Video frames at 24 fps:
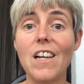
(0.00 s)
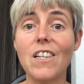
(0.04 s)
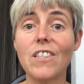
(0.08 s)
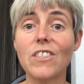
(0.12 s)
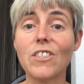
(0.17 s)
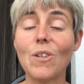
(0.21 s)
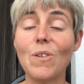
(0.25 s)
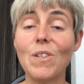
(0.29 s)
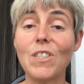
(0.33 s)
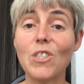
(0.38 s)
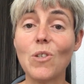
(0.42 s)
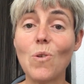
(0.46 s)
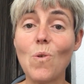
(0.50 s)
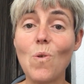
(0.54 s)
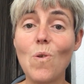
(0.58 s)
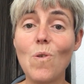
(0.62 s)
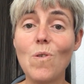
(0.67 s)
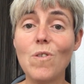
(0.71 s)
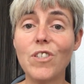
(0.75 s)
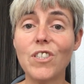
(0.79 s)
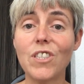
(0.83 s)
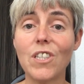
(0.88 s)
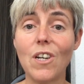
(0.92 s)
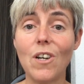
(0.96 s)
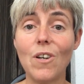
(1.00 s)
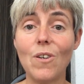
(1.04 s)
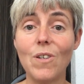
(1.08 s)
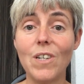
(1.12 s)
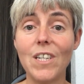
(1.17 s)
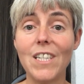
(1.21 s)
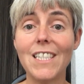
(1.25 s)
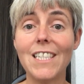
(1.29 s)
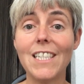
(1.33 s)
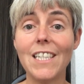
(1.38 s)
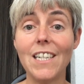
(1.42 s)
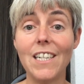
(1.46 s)
So it's also
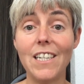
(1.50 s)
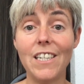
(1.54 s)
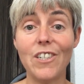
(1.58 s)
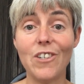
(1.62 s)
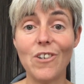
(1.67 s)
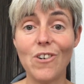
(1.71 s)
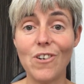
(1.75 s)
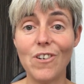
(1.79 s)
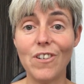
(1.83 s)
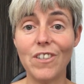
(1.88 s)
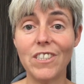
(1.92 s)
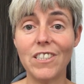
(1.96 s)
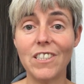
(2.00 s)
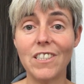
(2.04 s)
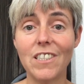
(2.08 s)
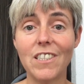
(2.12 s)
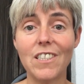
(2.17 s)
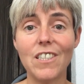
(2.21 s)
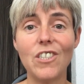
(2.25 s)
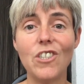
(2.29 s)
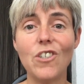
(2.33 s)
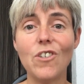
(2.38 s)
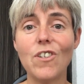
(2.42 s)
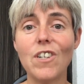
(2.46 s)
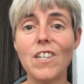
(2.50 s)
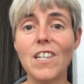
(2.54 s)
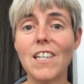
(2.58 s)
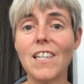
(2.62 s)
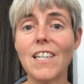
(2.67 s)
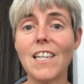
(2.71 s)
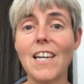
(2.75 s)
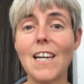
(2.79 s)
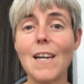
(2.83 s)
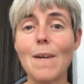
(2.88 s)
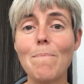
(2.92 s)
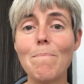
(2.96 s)
a detox because you're going
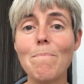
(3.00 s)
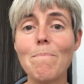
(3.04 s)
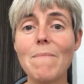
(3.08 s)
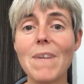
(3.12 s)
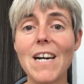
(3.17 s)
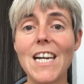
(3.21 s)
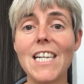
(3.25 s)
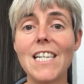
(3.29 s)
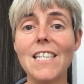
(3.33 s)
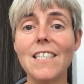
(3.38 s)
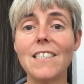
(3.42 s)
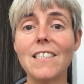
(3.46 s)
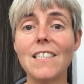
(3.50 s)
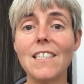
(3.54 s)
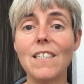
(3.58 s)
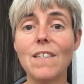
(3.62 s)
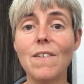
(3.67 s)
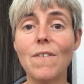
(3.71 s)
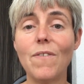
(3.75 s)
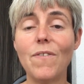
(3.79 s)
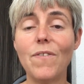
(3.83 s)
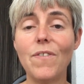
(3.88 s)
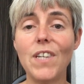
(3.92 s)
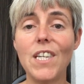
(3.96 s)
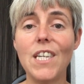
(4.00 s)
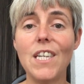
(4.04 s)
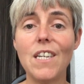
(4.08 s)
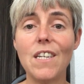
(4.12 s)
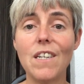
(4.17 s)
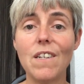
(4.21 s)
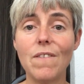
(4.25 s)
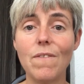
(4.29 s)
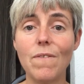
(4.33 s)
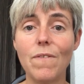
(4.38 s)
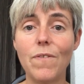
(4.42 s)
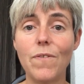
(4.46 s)
to get amazing
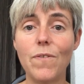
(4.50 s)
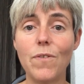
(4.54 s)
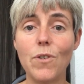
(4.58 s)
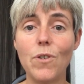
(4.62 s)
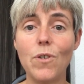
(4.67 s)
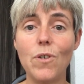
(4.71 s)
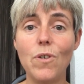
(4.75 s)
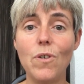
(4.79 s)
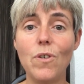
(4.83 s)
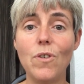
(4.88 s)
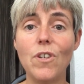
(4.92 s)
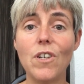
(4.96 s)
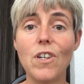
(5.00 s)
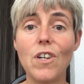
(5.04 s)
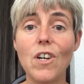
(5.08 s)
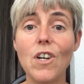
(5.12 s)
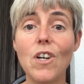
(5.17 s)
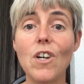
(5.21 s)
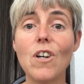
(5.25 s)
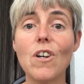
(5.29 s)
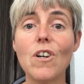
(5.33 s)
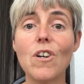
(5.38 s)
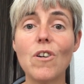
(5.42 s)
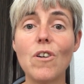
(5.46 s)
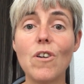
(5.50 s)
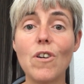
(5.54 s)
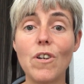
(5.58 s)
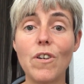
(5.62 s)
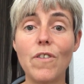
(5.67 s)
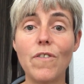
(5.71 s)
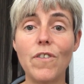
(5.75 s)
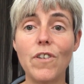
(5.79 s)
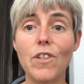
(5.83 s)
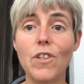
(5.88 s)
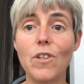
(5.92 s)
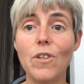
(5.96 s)
vegan food cooked
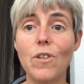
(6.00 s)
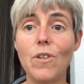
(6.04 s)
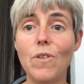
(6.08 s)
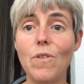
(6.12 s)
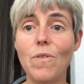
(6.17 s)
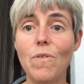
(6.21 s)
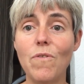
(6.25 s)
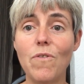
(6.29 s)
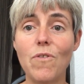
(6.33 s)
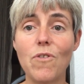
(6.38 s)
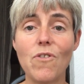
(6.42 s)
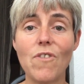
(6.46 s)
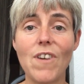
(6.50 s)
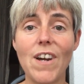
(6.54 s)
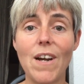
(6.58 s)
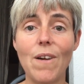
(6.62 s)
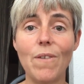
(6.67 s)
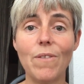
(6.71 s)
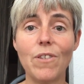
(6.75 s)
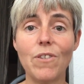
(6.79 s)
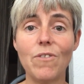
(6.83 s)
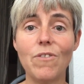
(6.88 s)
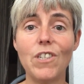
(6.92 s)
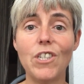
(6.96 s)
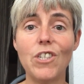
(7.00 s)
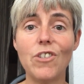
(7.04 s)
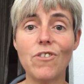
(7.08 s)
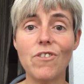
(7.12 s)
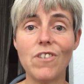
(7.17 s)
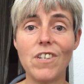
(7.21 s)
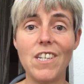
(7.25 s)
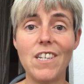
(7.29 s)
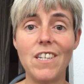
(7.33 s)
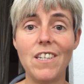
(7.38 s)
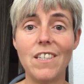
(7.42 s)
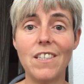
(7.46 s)
for you throughout the
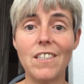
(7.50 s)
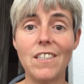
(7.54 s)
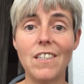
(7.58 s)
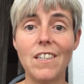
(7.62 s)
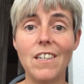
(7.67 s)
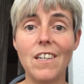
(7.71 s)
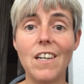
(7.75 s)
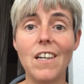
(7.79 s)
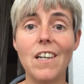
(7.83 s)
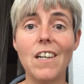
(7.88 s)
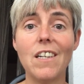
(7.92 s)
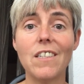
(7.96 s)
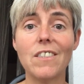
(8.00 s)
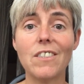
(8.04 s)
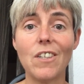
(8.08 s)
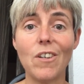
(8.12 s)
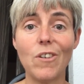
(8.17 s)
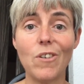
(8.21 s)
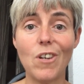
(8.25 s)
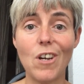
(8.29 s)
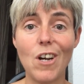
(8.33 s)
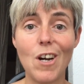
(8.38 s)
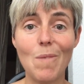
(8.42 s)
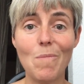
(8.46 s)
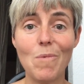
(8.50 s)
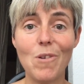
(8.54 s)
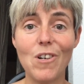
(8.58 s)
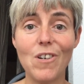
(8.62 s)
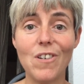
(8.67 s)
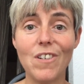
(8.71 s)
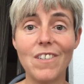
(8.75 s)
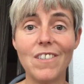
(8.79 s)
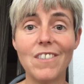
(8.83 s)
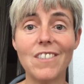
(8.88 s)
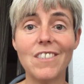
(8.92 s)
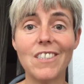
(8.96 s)
retreat. So come
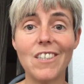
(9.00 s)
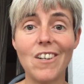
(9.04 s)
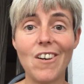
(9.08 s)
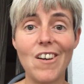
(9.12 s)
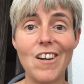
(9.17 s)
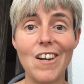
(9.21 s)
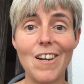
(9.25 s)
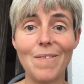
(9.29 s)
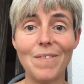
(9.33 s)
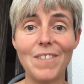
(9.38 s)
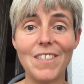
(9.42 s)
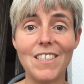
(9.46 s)
on, sign up